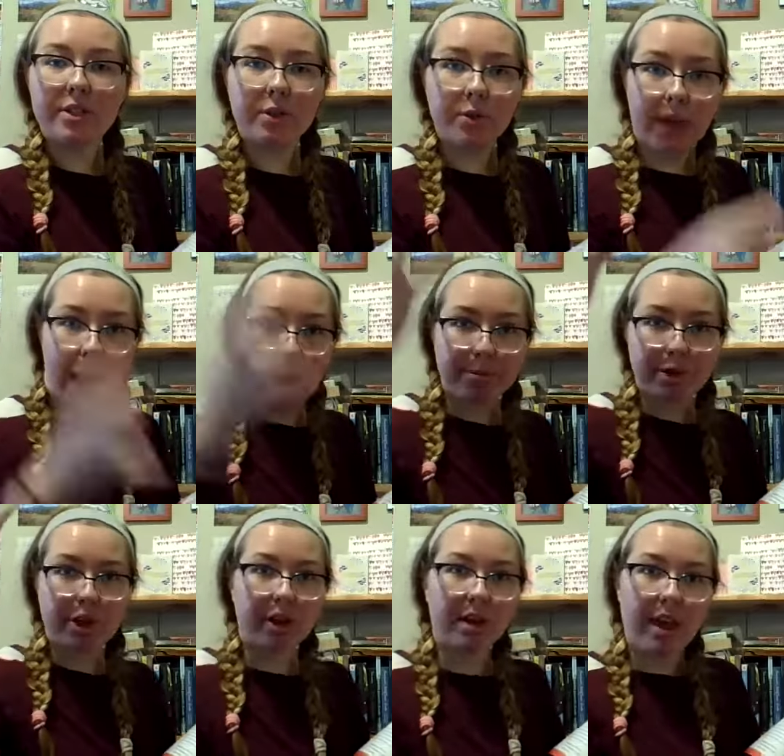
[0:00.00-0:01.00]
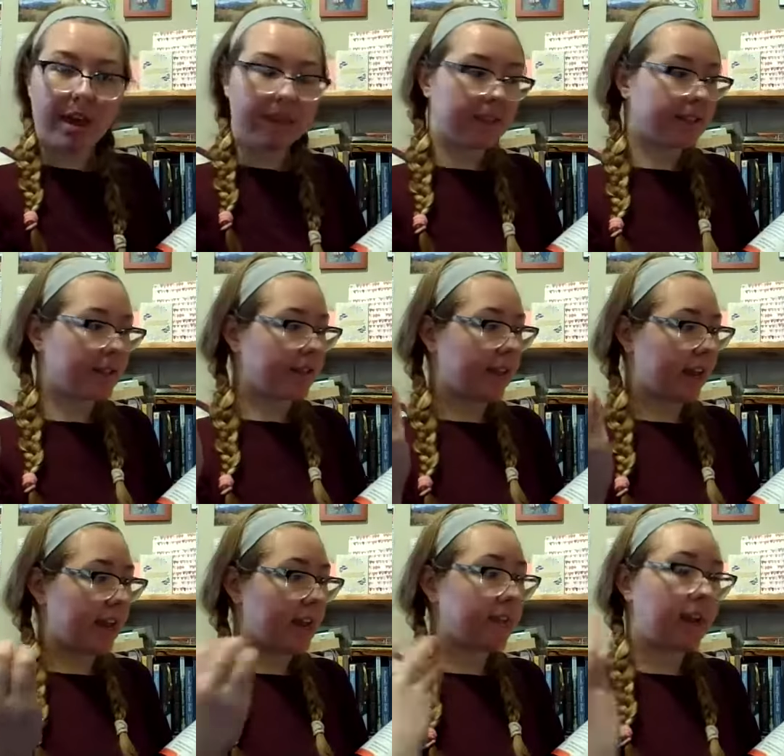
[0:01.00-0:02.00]
to capture the
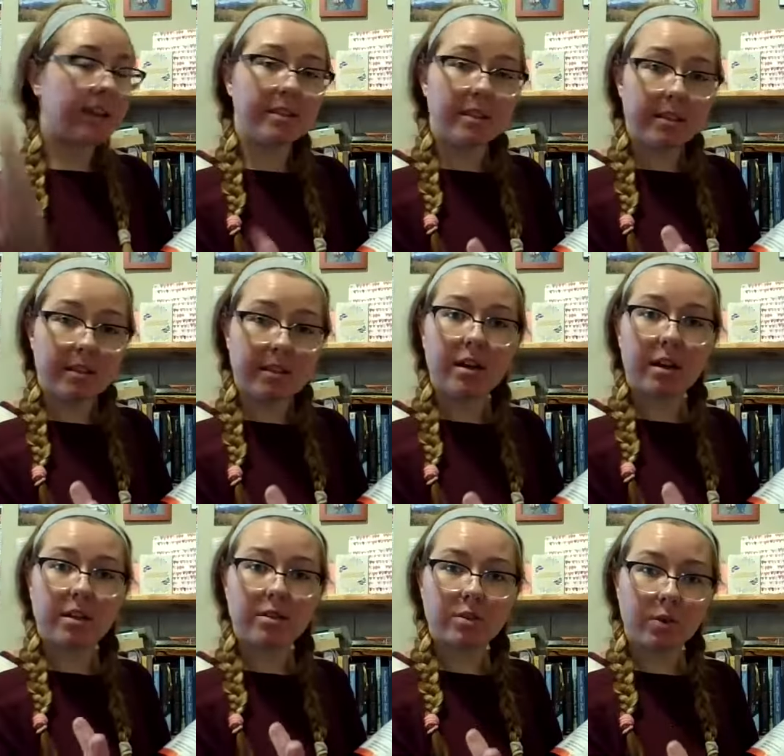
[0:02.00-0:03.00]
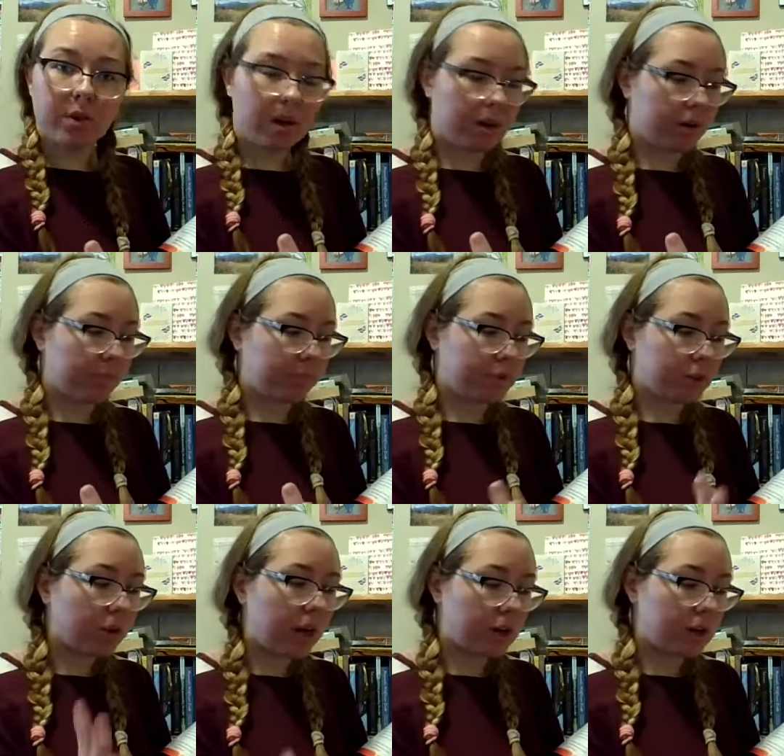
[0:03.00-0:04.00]
sunlight, and that's
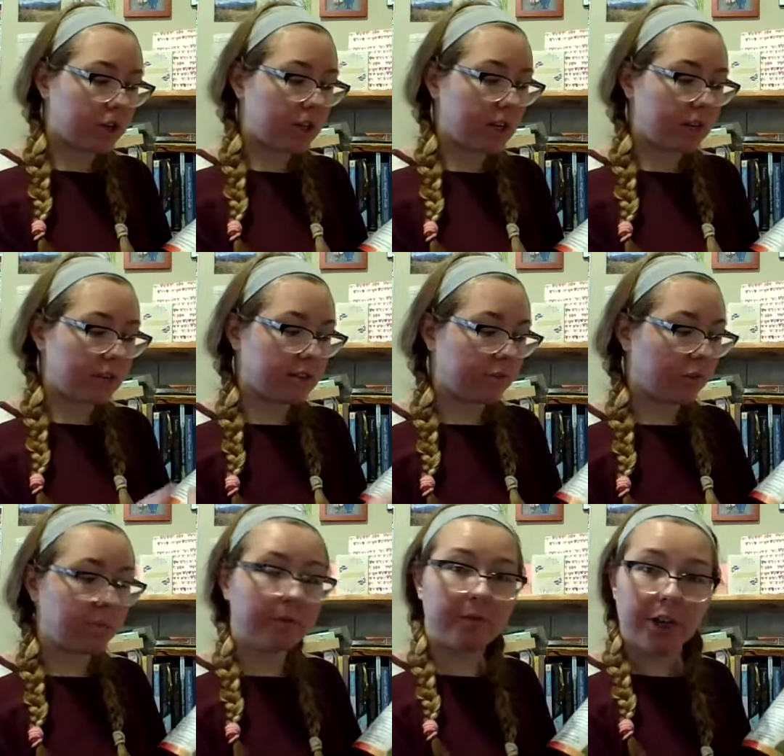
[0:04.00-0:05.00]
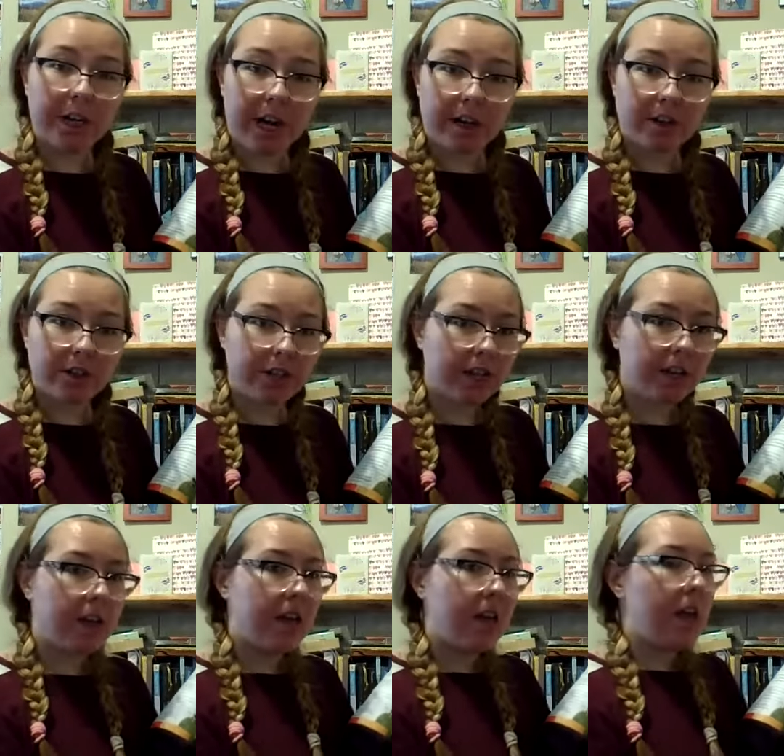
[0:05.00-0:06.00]
solar energy is a form of green energy.
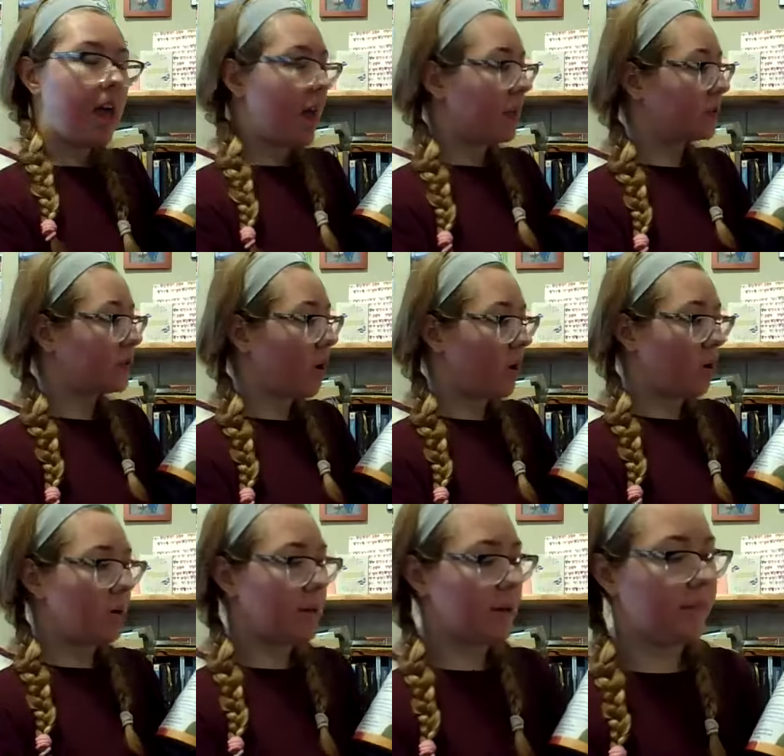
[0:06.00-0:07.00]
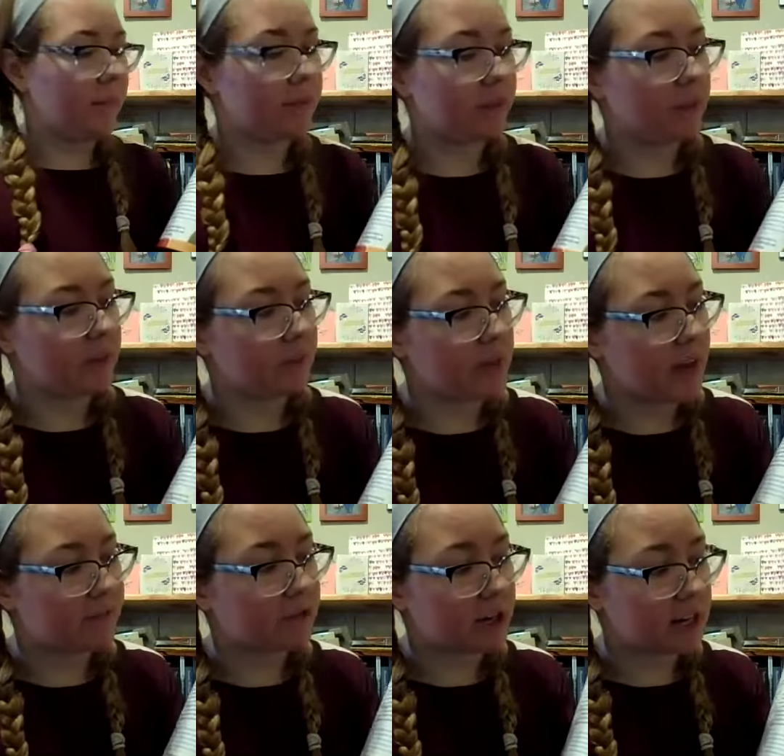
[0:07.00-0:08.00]
So we
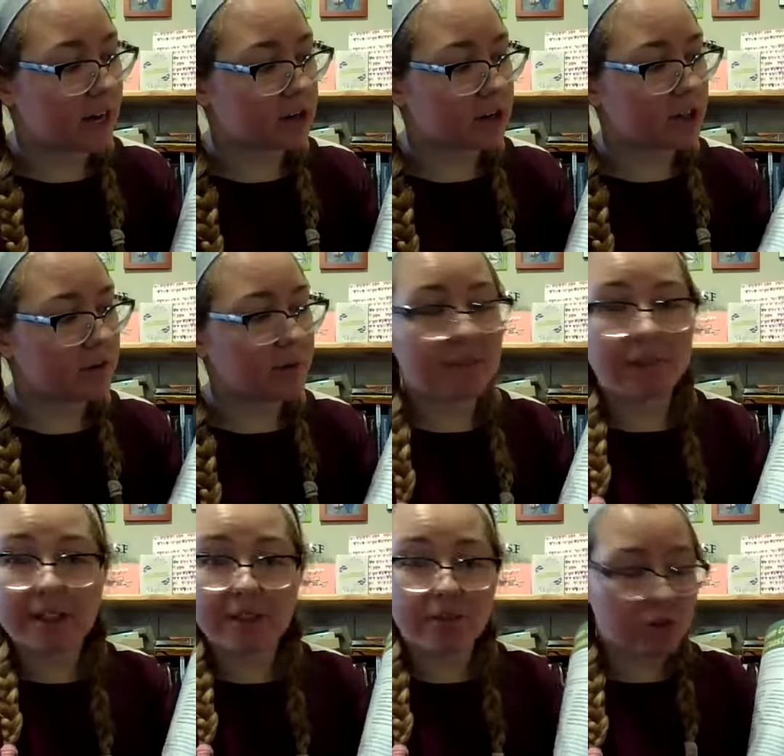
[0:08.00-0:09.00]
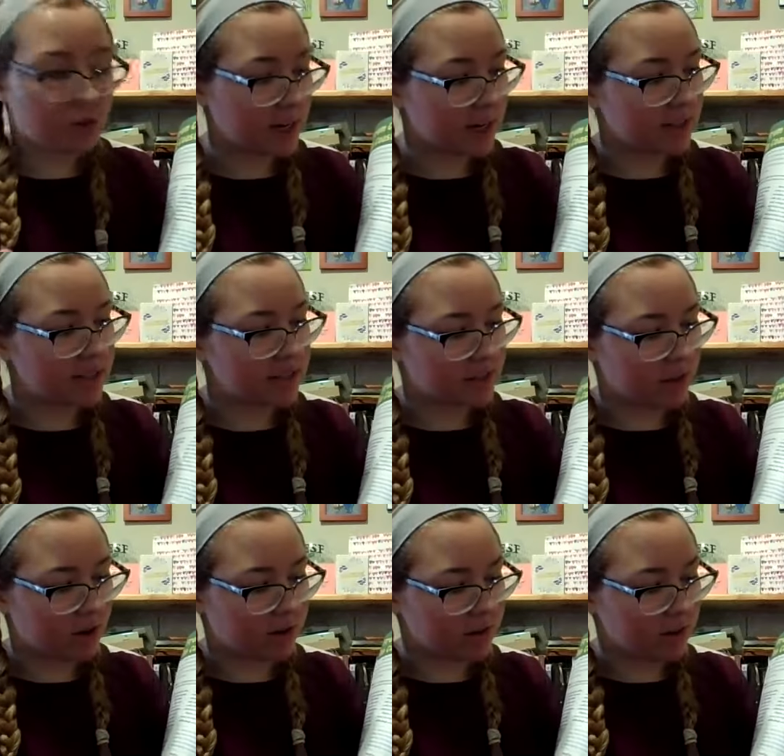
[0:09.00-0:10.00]
have green energy, we have lots of trees
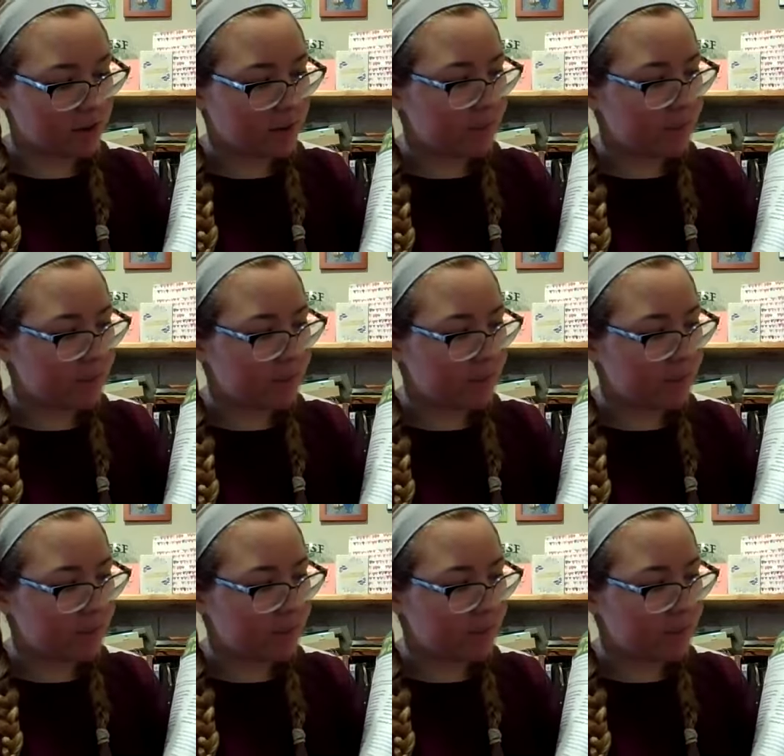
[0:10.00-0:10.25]
also.